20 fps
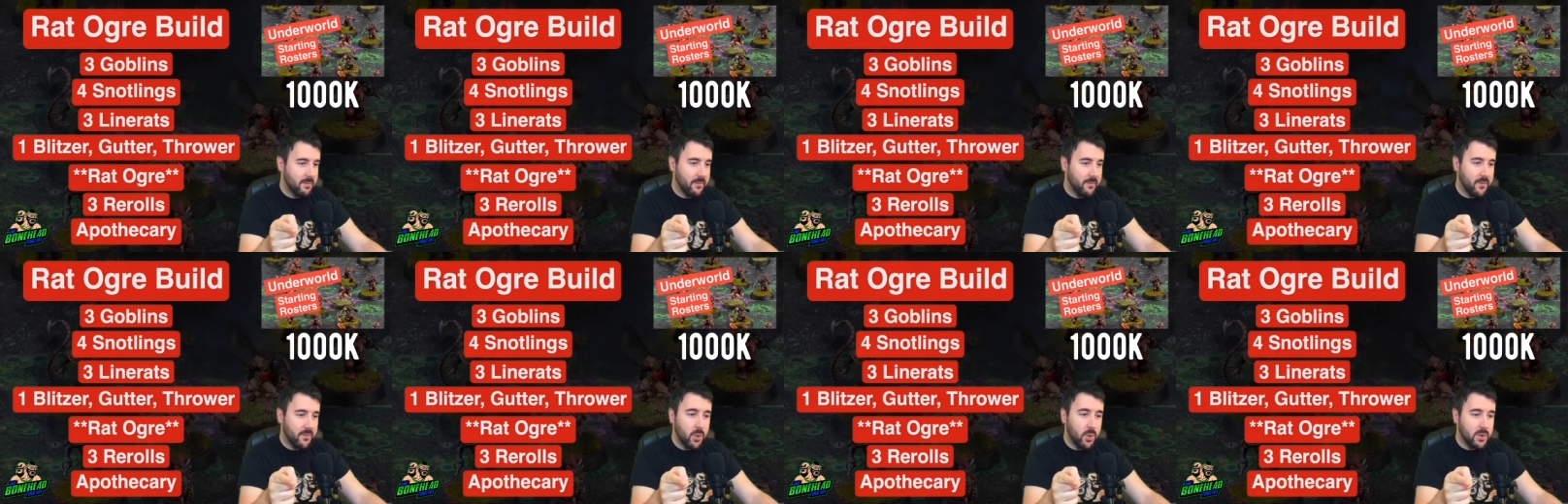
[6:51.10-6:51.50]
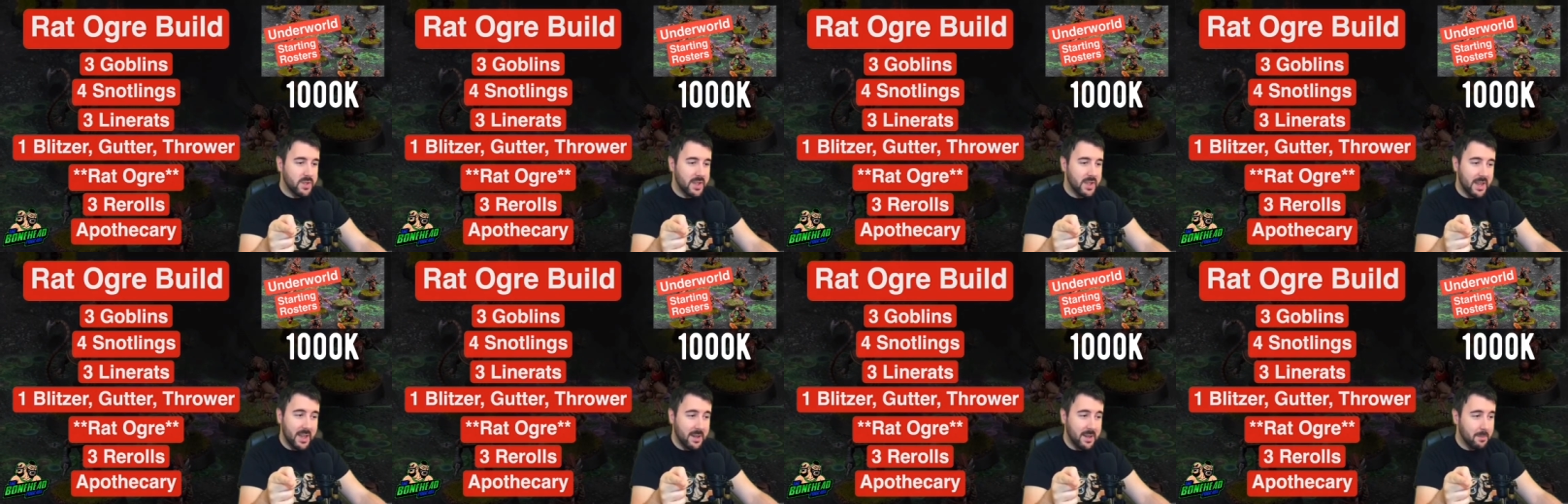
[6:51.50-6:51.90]

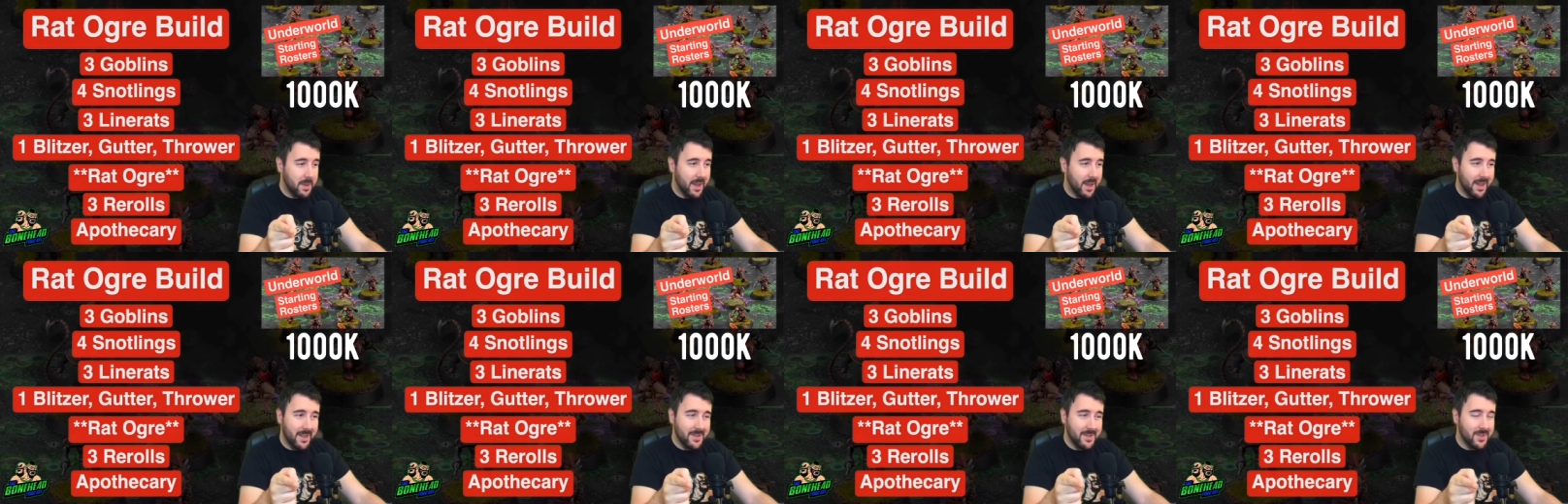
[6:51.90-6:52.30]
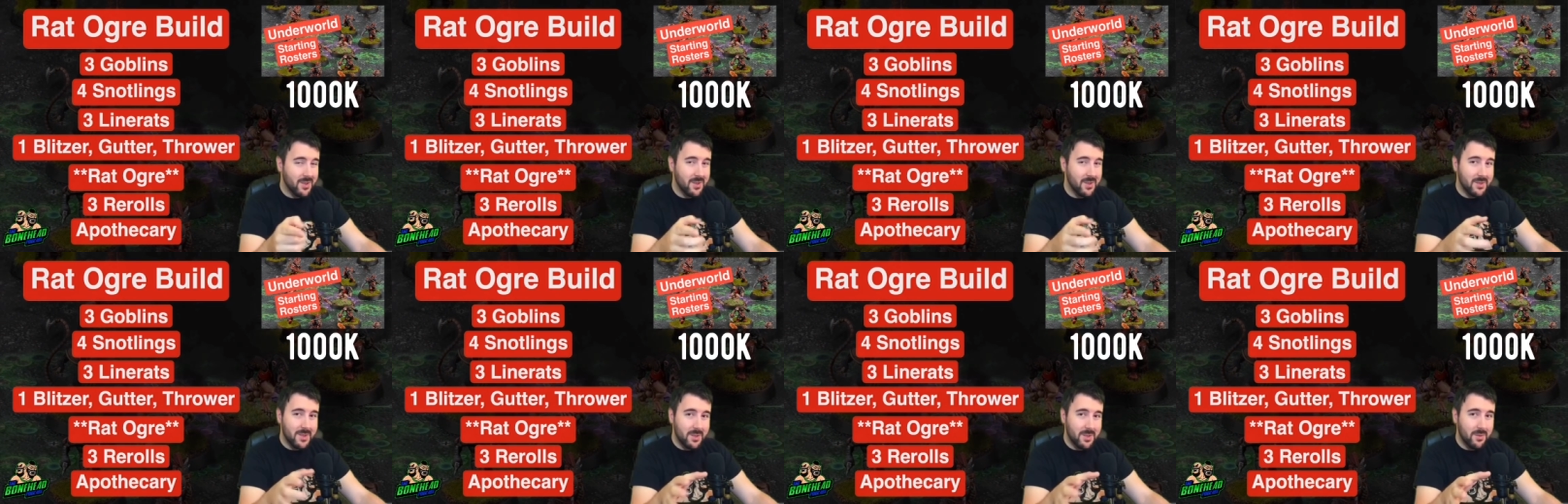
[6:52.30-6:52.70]
14 players,
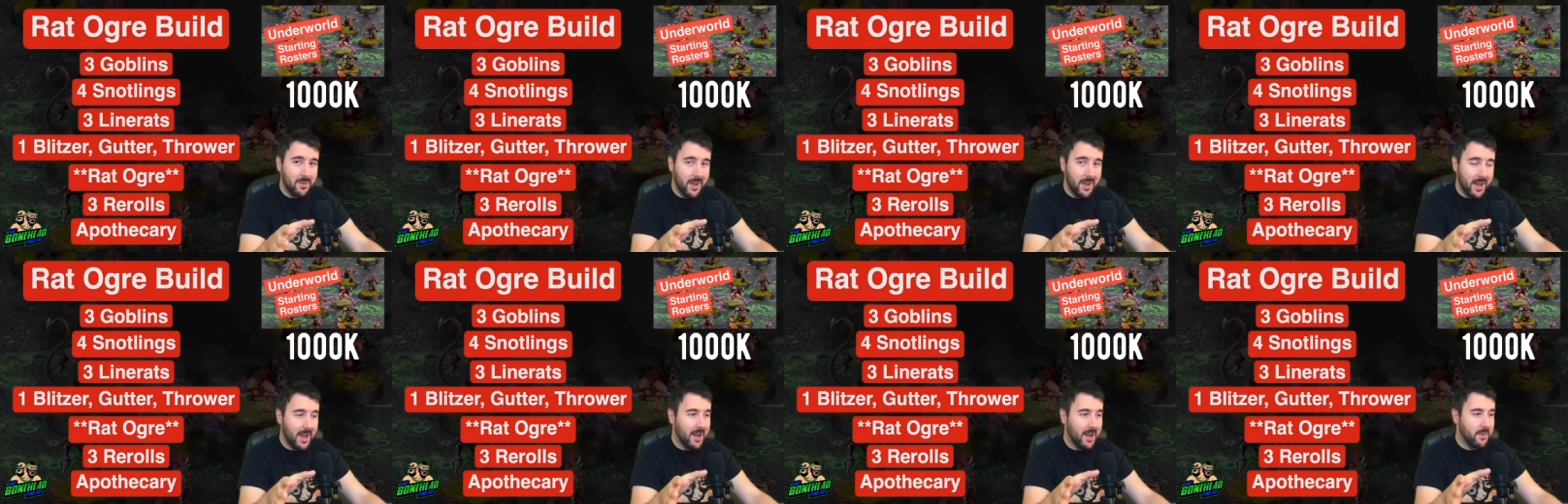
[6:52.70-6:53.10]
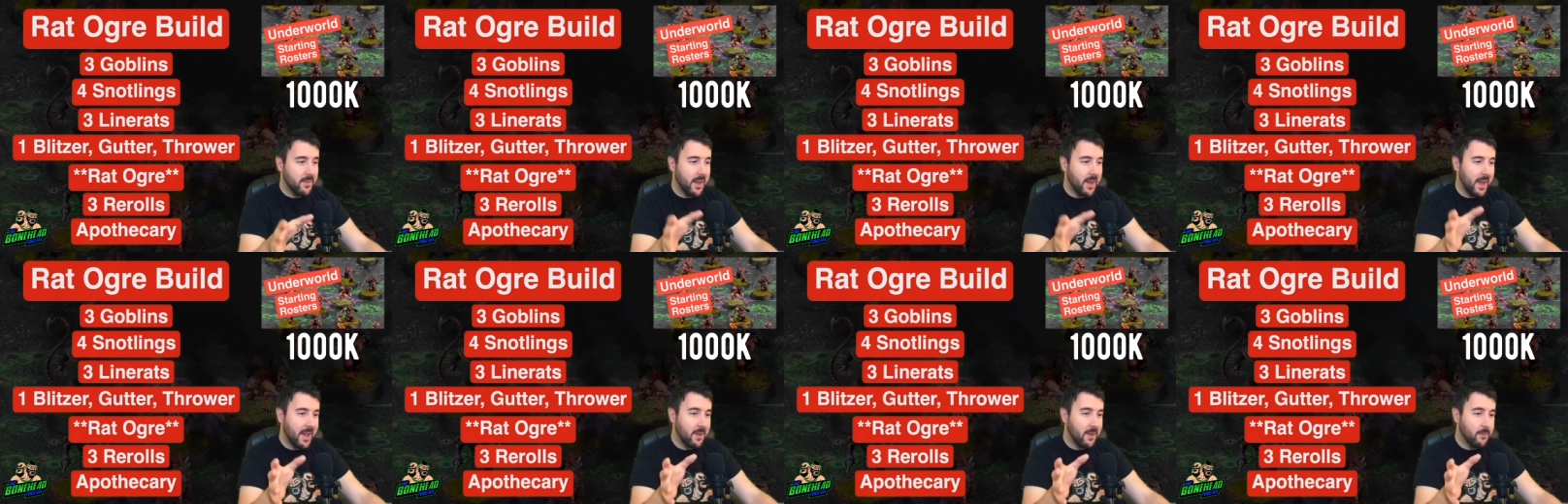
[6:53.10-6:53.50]
so you still
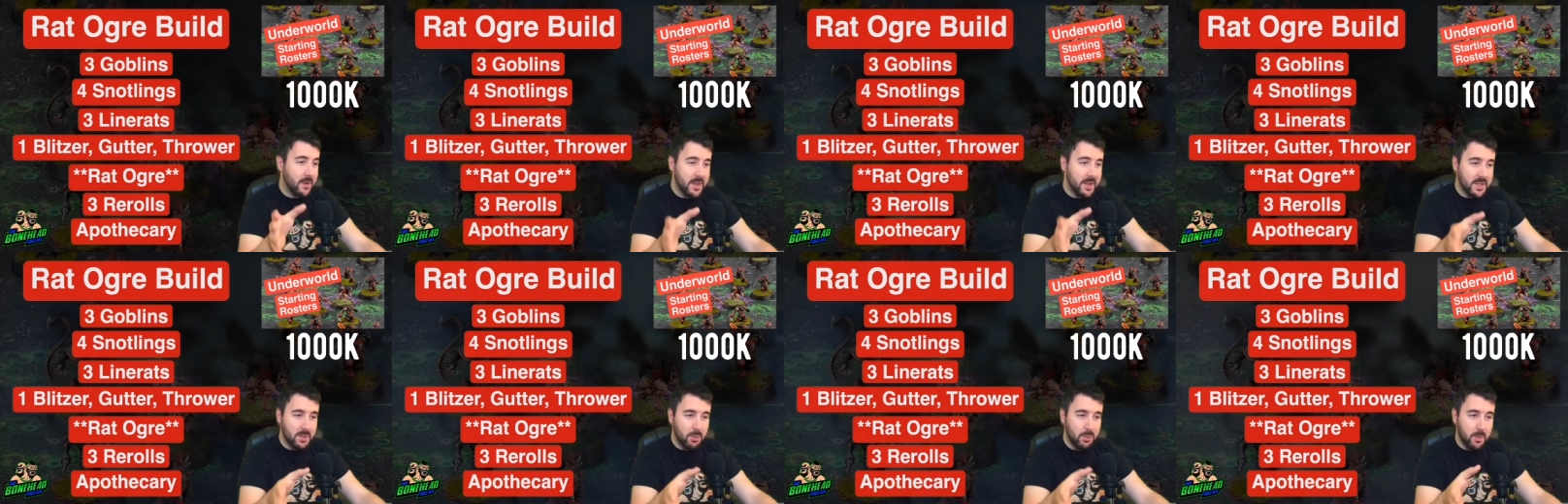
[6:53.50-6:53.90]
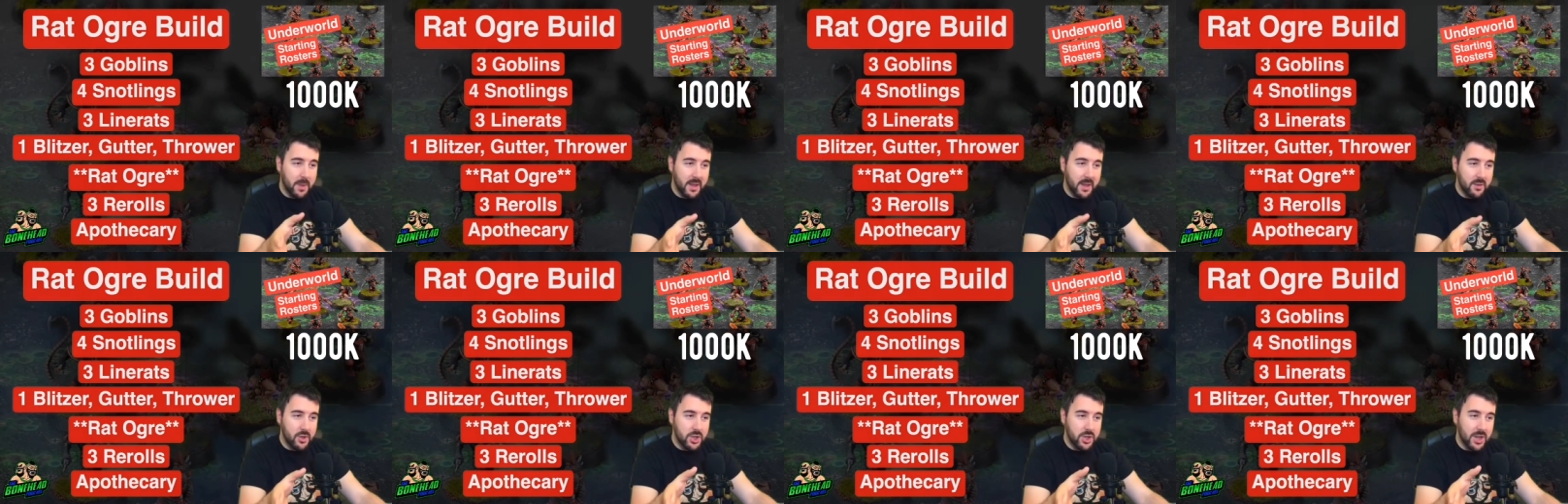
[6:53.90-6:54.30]
have a reasonable
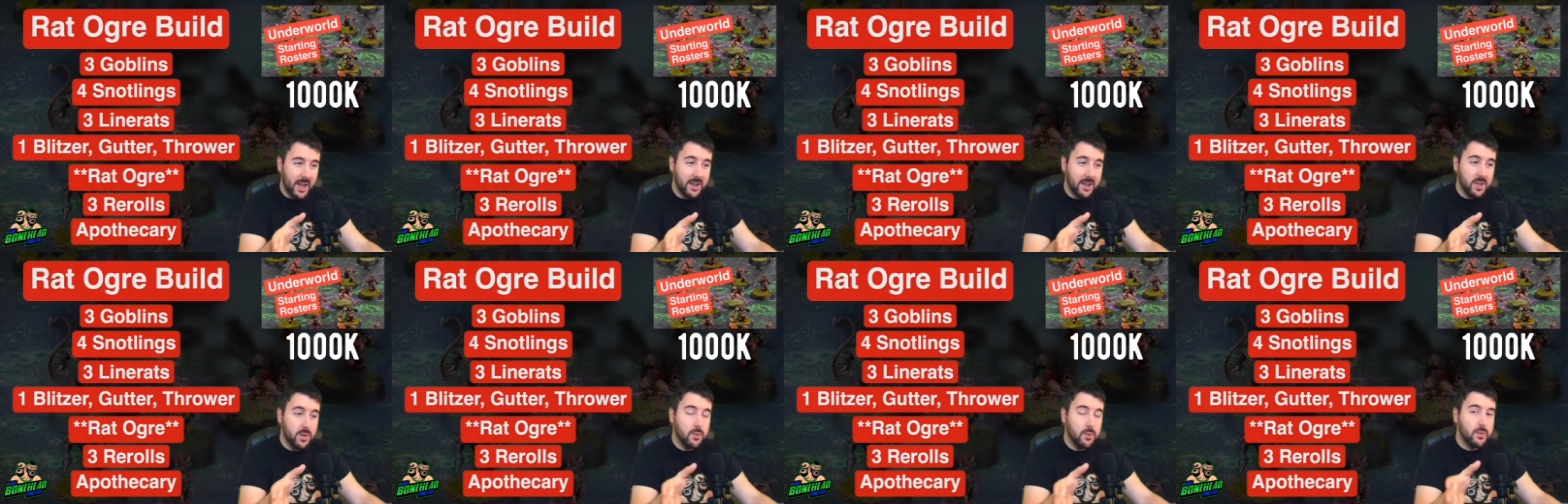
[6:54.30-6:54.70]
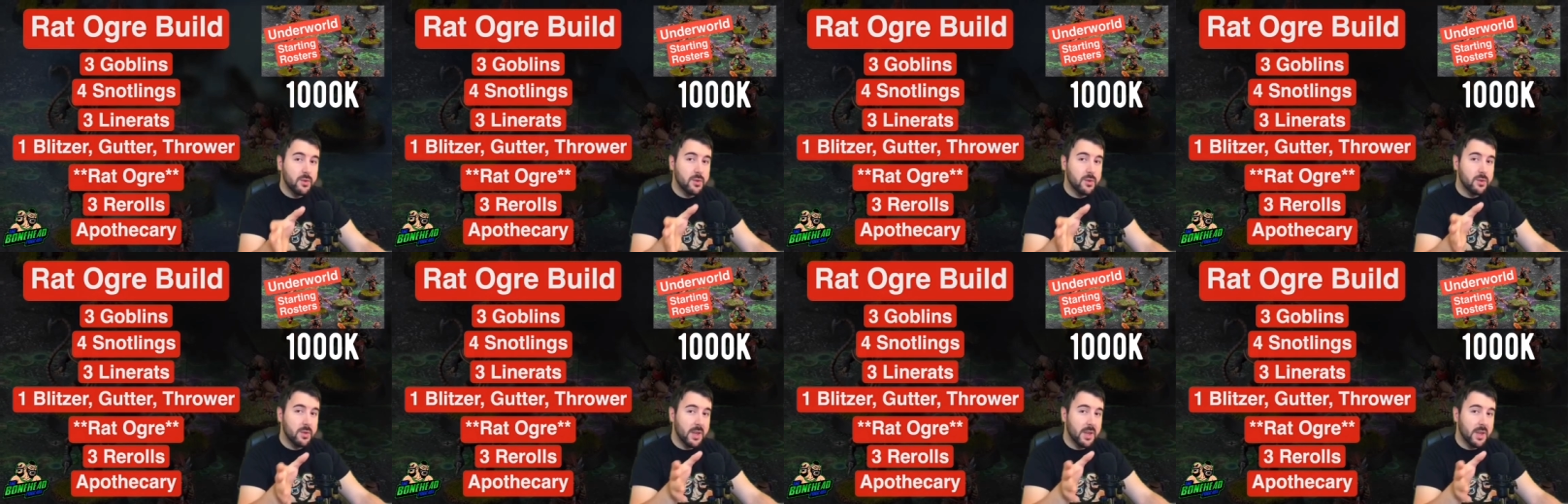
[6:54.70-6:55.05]
bench and you